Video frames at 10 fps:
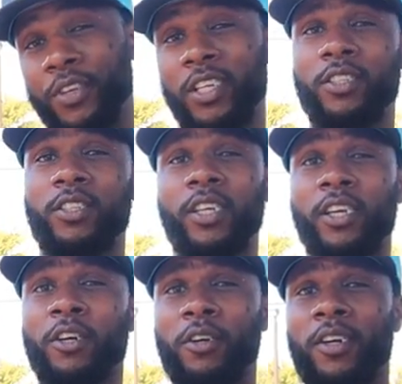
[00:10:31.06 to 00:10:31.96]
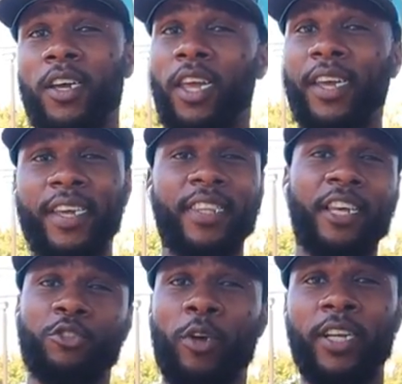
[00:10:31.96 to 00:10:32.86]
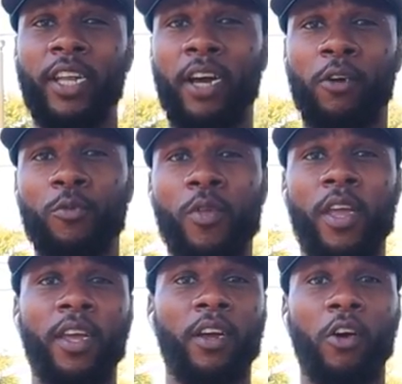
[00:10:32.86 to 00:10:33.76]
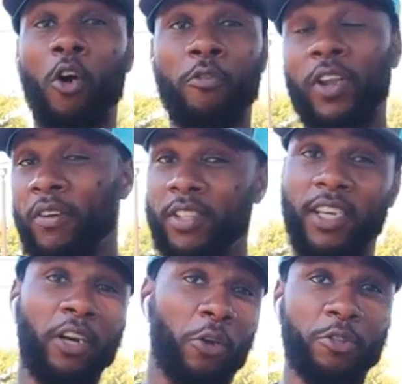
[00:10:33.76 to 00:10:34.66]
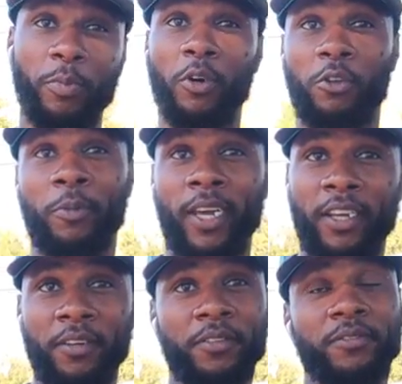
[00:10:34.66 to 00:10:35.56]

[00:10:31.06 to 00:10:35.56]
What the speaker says: finish here and get that straightened out. Hopefully everything goes smooth, man.